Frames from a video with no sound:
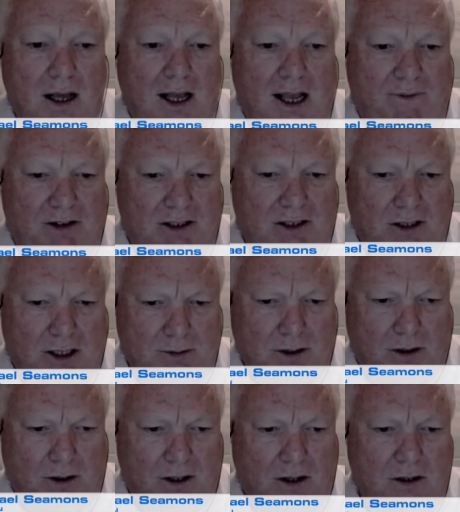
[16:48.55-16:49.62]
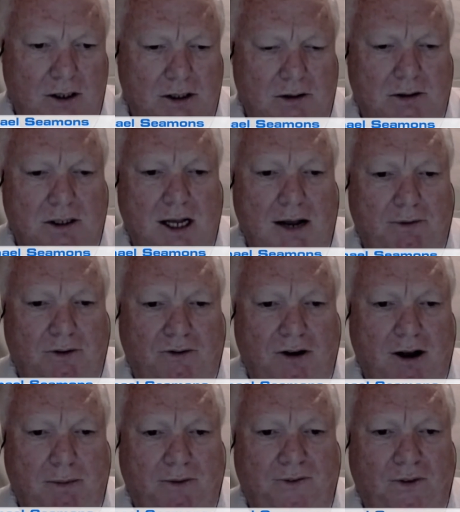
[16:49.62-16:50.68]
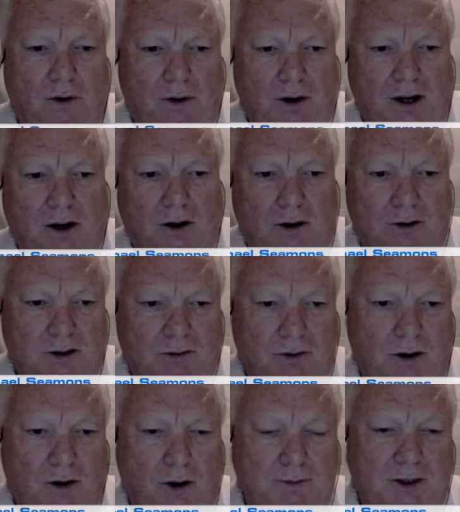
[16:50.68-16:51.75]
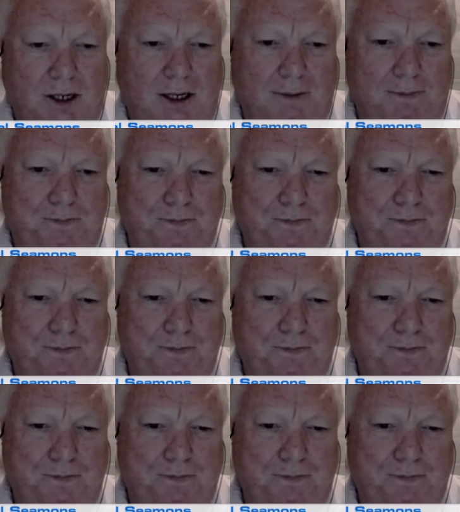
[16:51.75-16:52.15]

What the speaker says: if it seems like the user is having trouble finding an off-screen object.